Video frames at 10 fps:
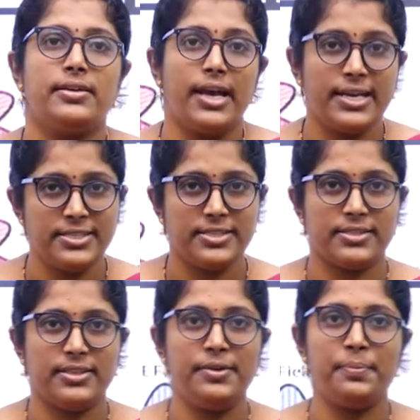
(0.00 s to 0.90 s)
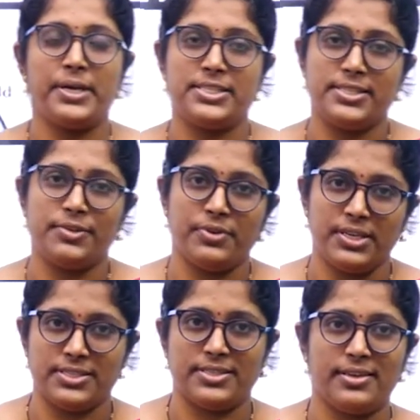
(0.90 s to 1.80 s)
Hi children, myself
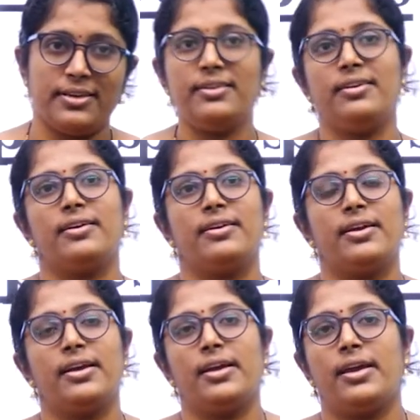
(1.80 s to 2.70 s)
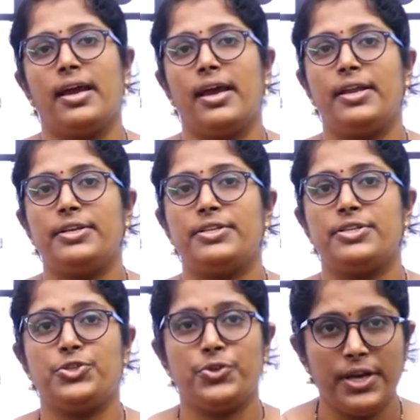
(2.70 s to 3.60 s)
Archana and
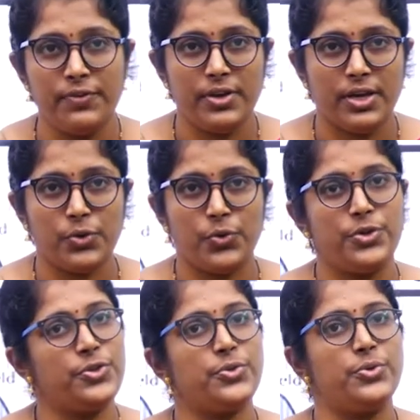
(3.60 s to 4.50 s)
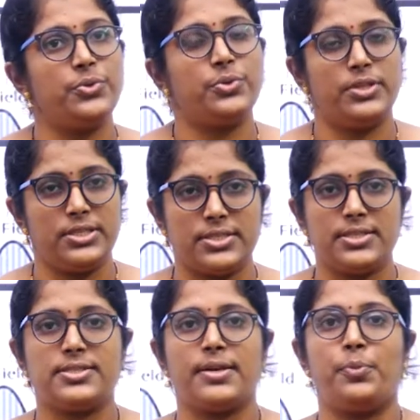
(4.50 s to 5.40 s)
uh, today we are going to
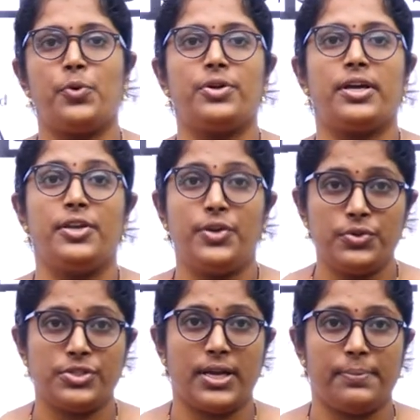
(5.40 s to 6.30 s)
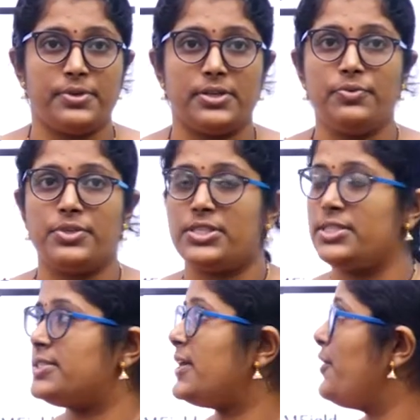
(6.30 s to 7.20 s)
discuss about a new chapter which
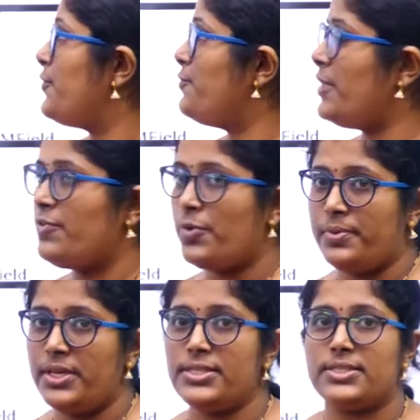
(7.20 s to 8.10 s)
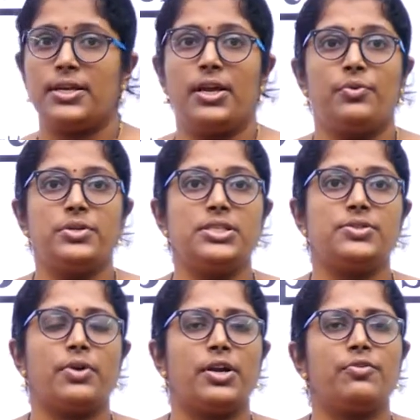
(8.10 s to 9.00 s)
is wave optics which is
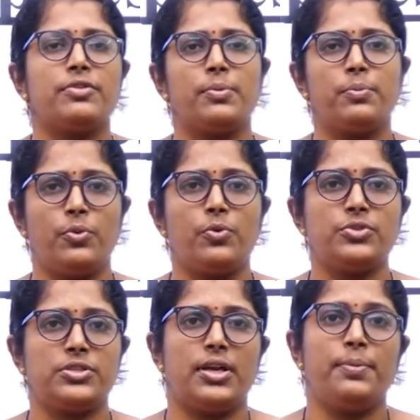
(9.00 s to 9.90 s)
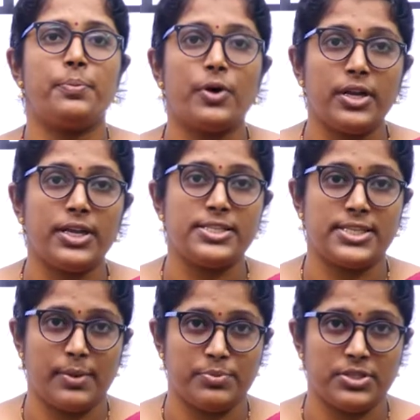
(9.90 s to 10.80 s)
one of the most important
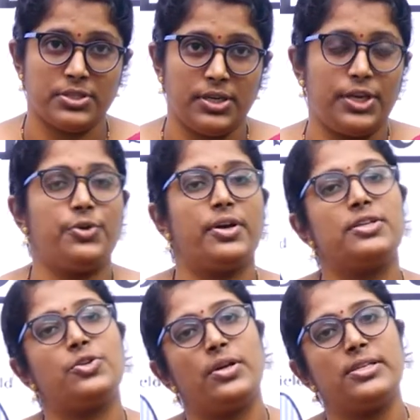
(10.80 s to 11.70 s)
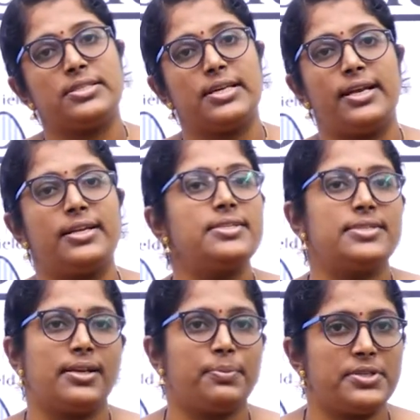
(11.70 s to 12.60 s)
chapter in your 12th standard
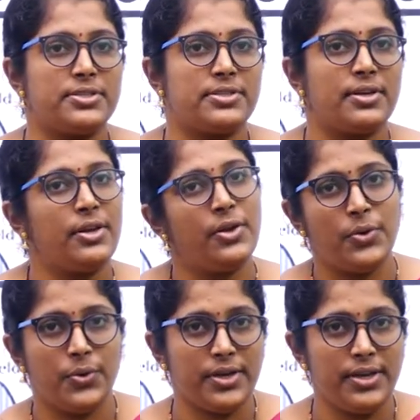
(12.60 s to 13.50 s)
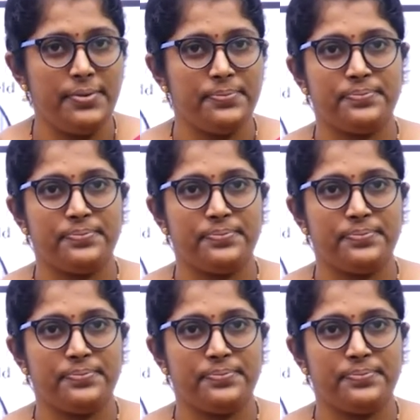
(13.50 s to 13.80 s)
syllabus. Okay.